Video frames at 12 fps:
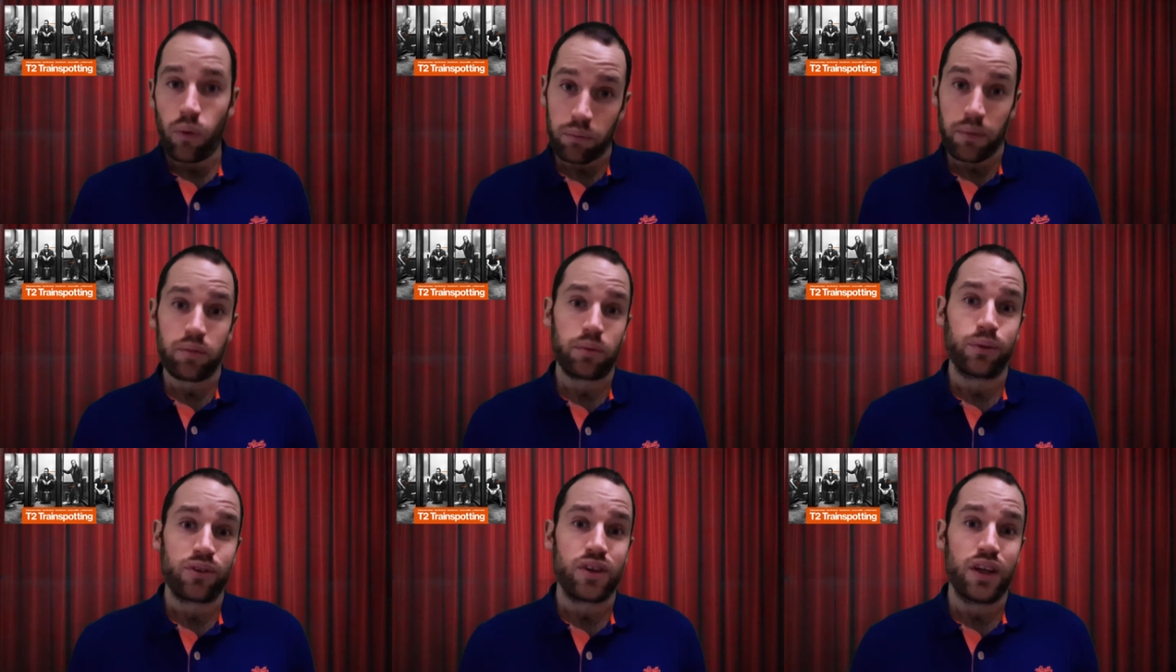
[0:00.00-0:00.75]
One
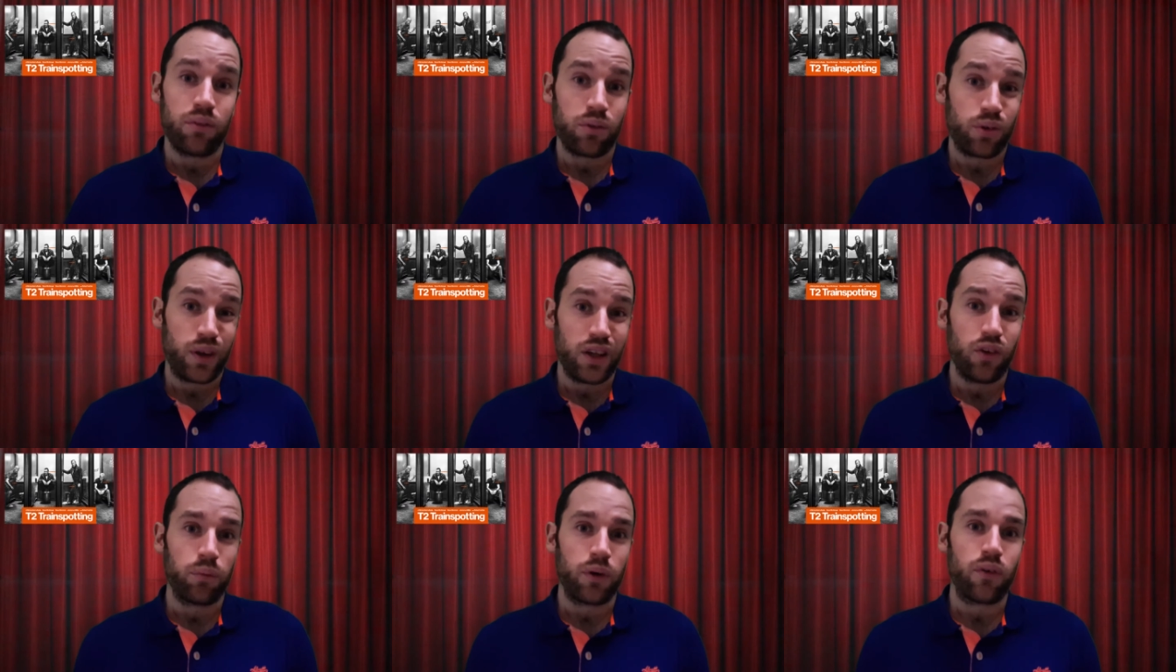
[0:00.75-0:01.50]
memorable scene was when
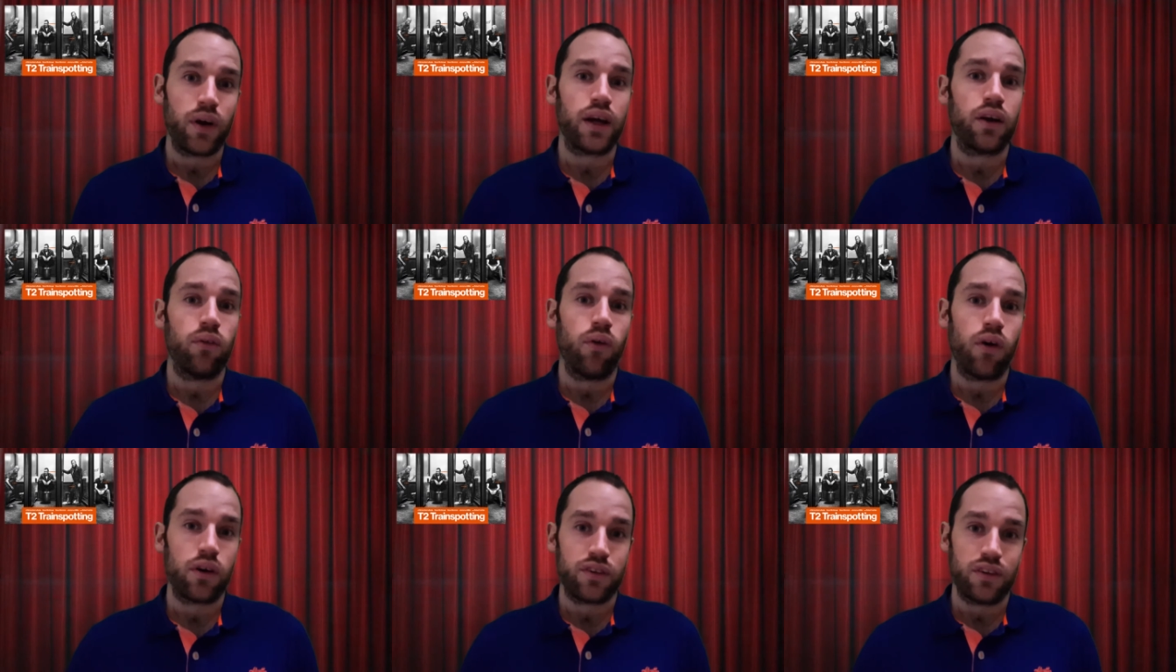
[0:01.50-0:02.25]
Ewan McGregor
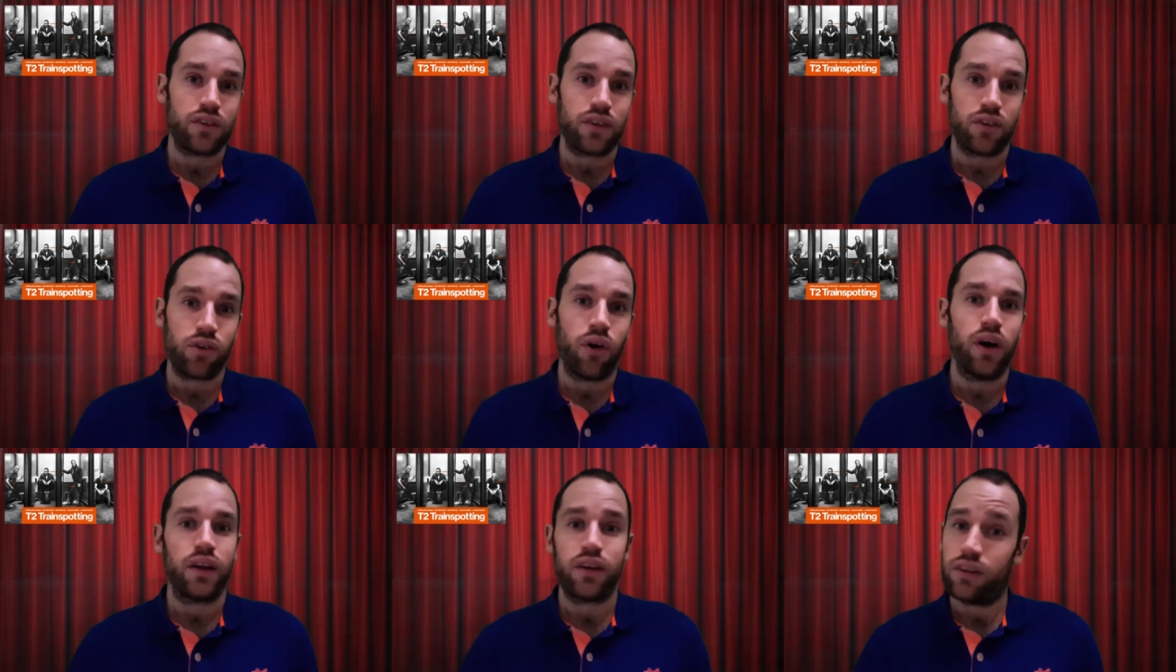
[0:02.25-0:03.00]
walked into the
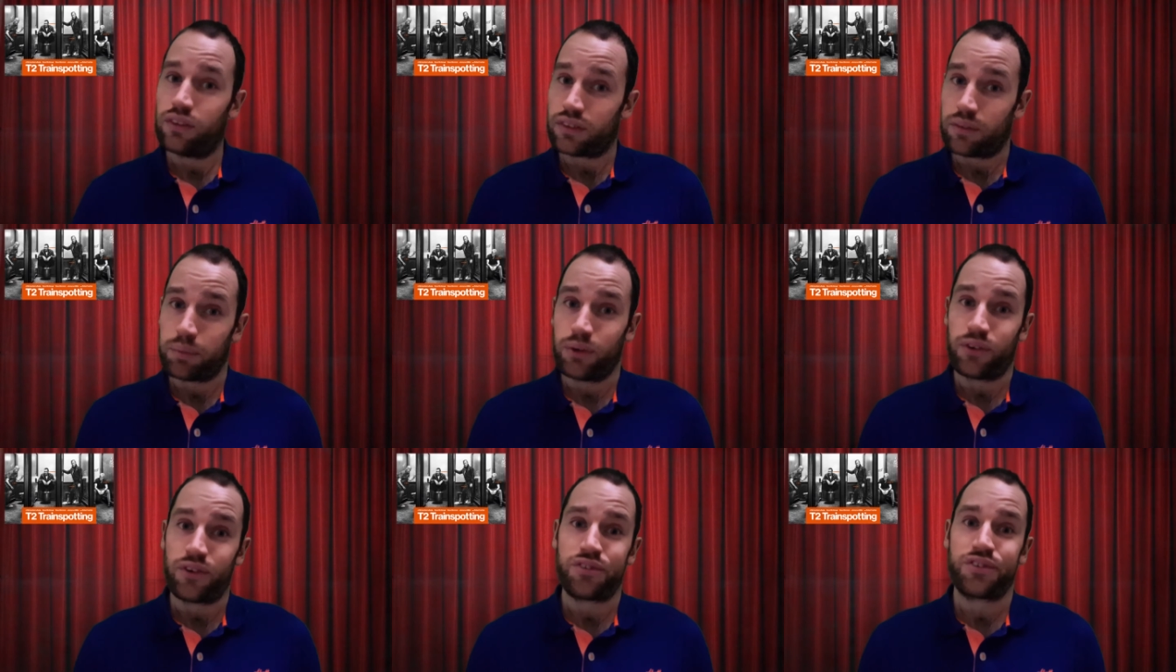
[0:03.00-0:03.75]
toilet and looked at
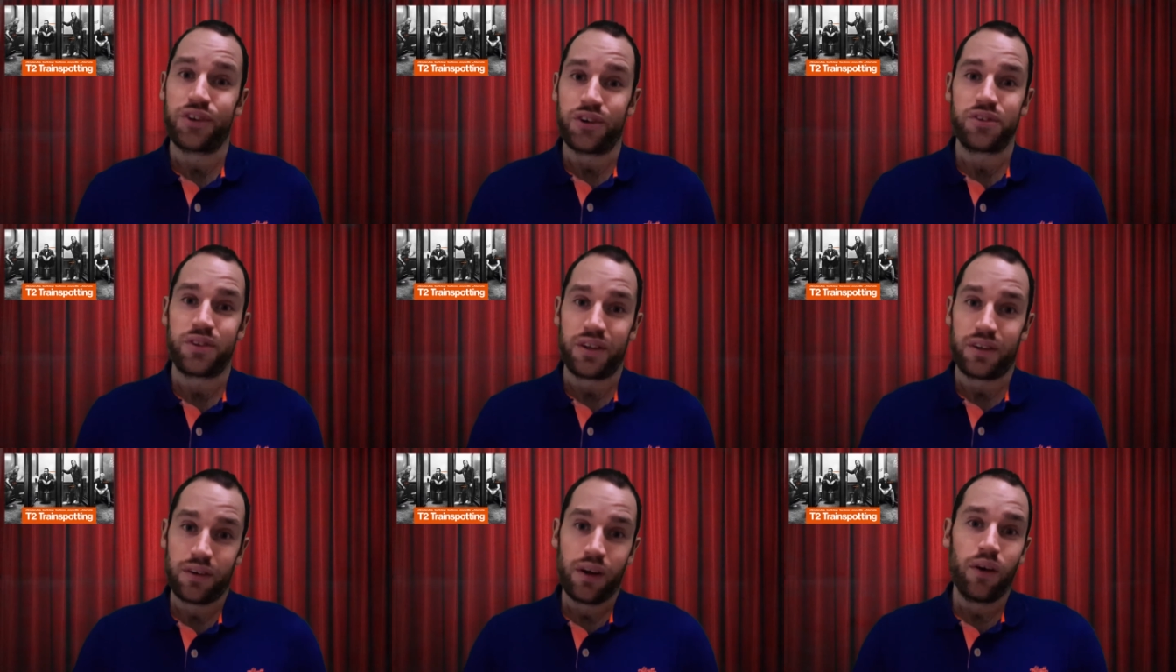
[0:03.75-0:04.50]
pure disgust
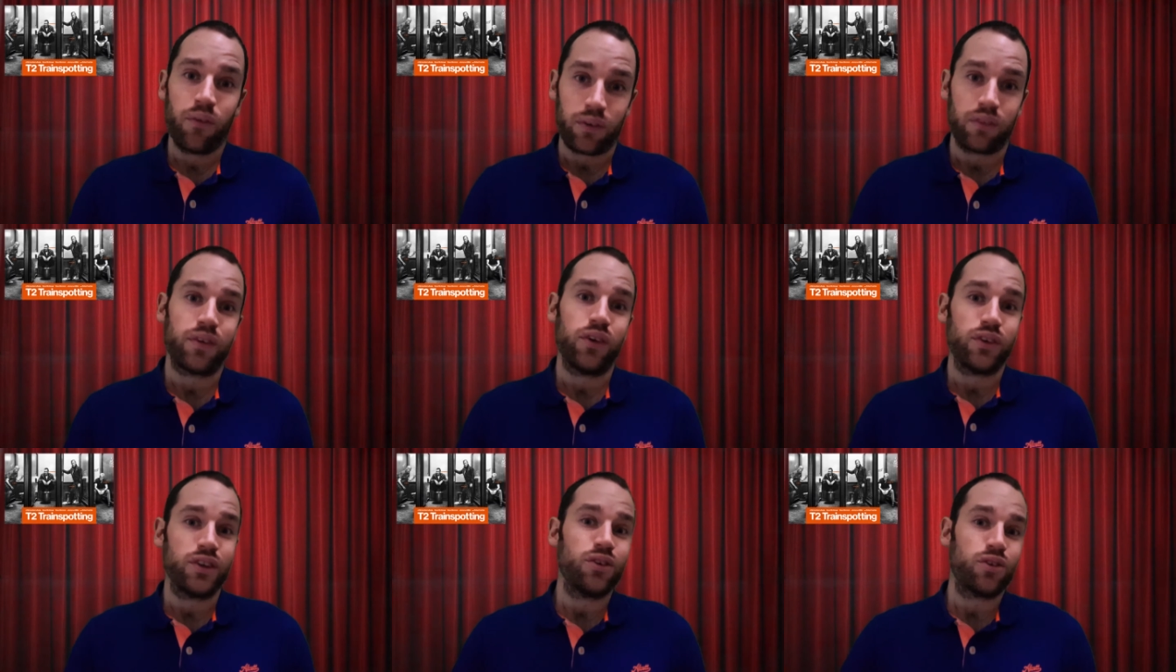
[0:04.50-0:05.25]
at one of the
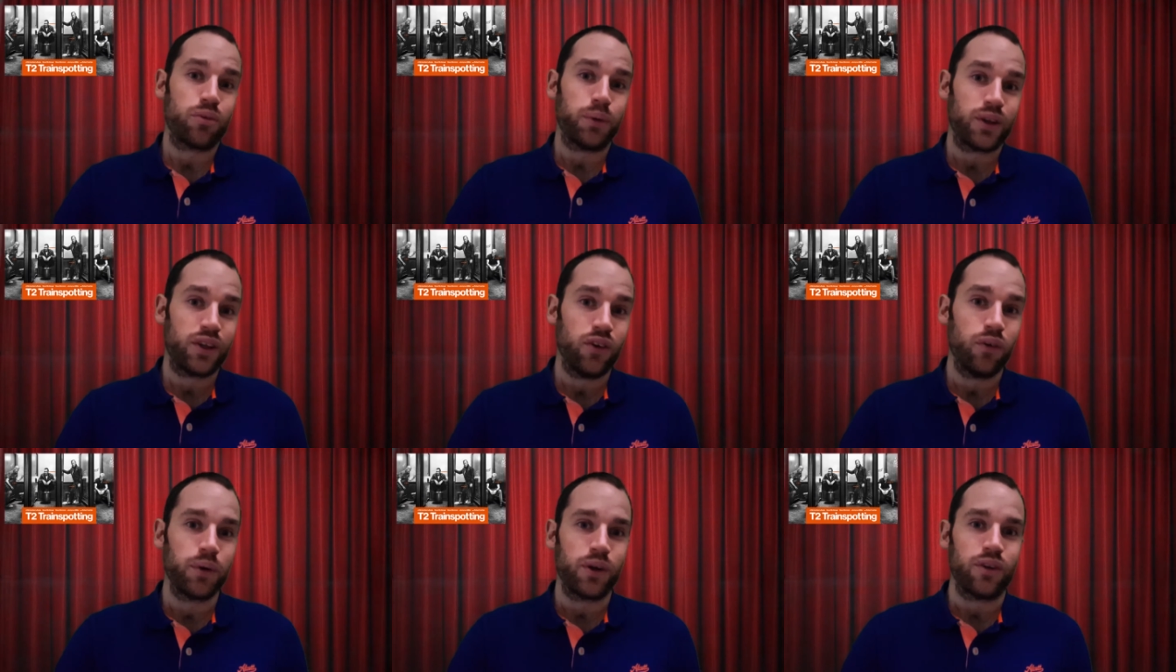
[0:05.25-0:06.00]
unusable
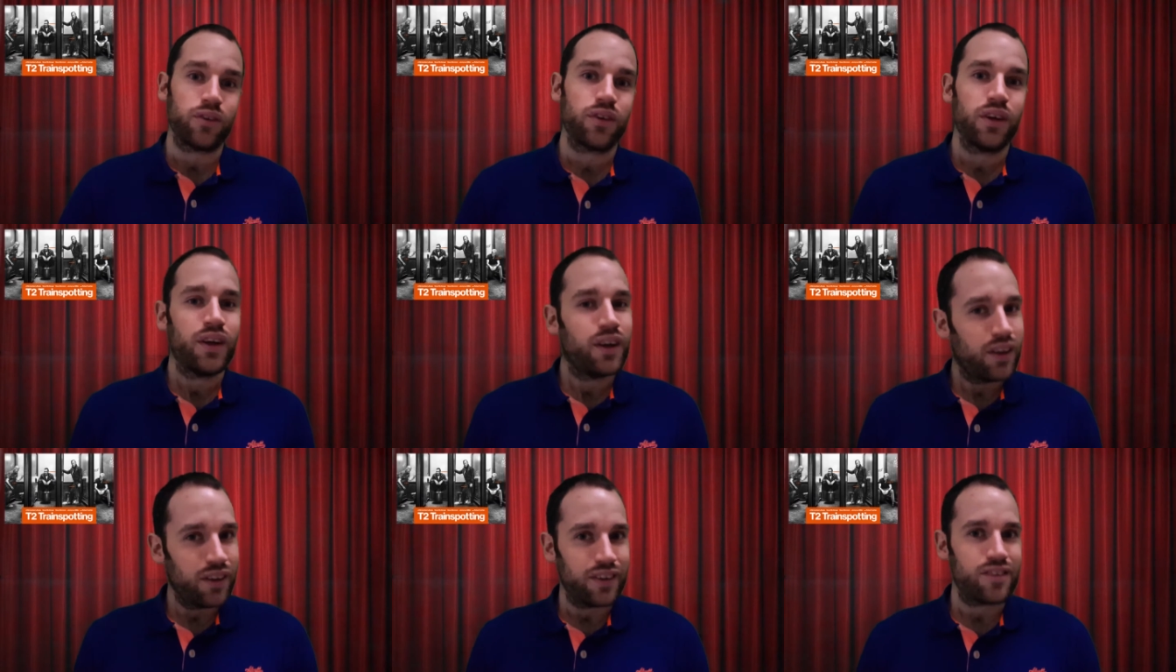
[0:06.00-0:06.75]
cubicles.
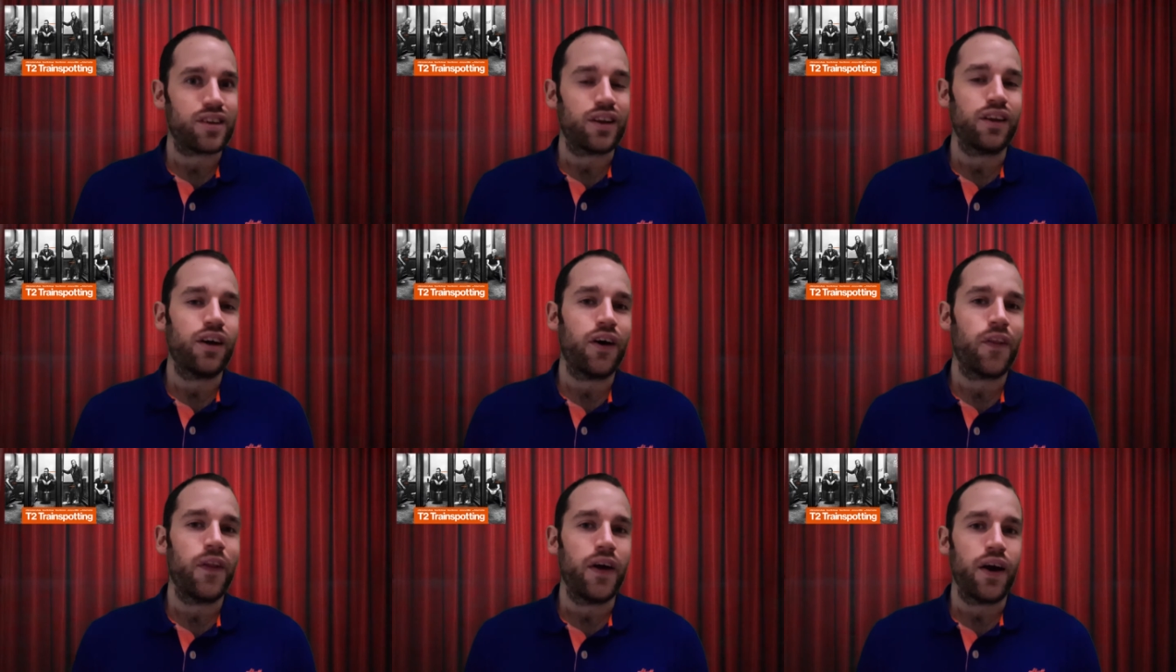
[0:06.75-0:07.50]
Nice little
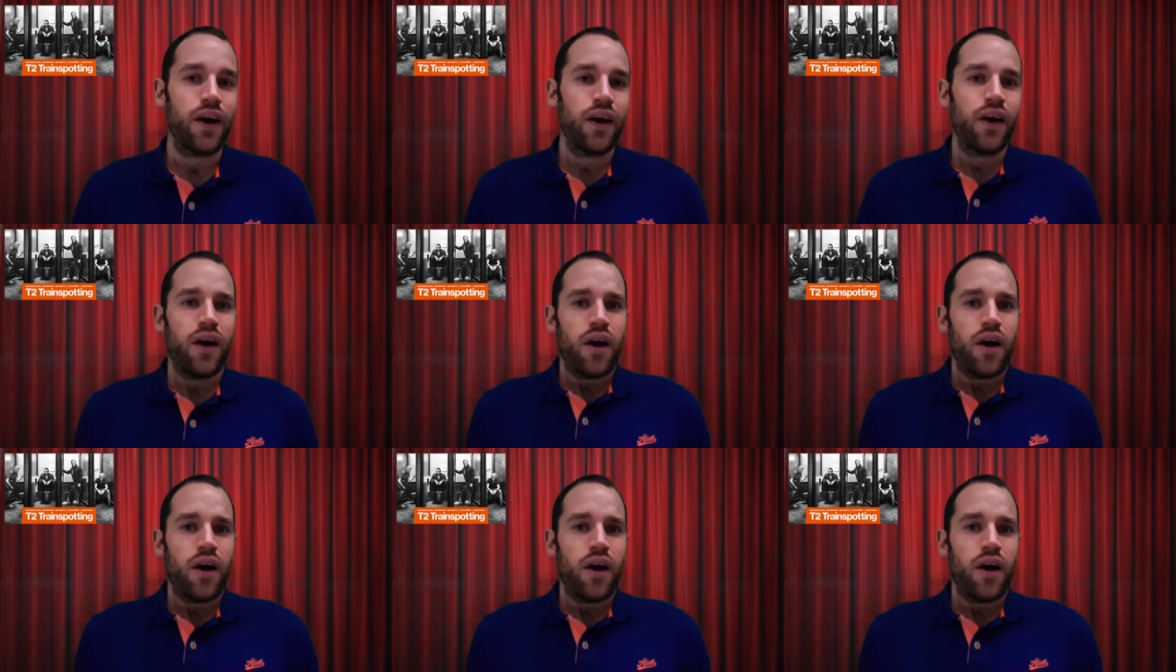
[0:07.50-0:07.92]
nod there.